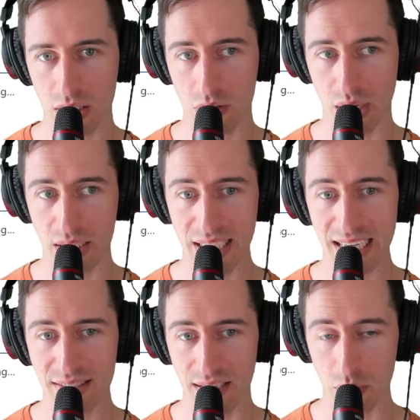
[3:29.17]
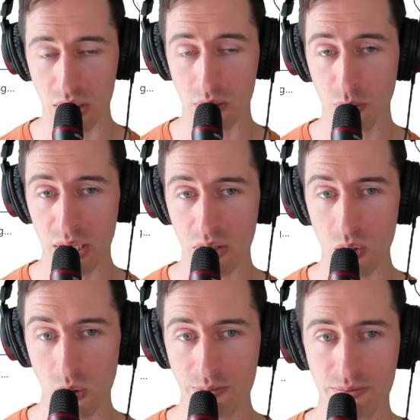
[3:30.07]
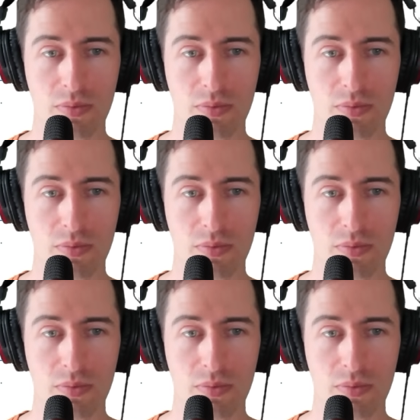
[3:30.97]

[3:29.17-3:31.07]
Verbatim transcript: into our test there, which is pretty cool.